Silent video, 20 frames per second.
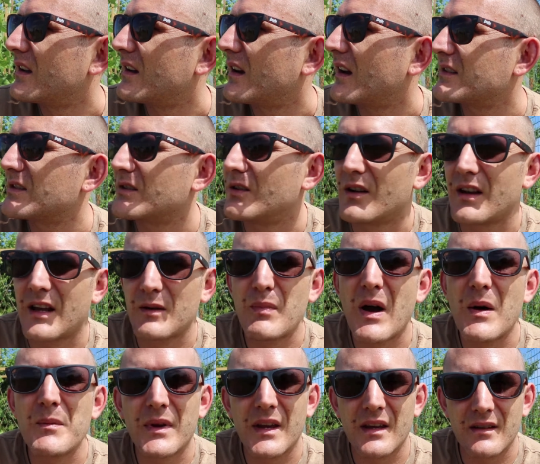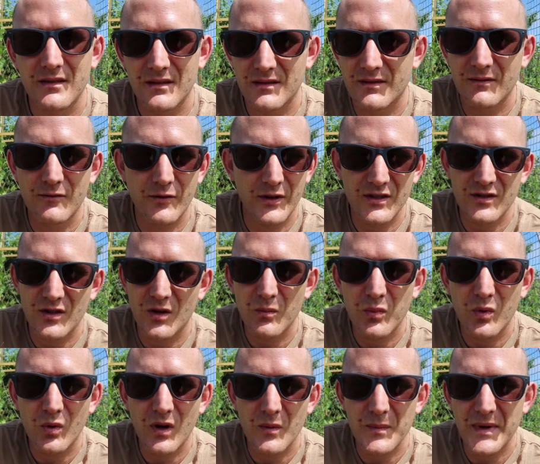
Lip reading: I don't know, like pumpkins, for example.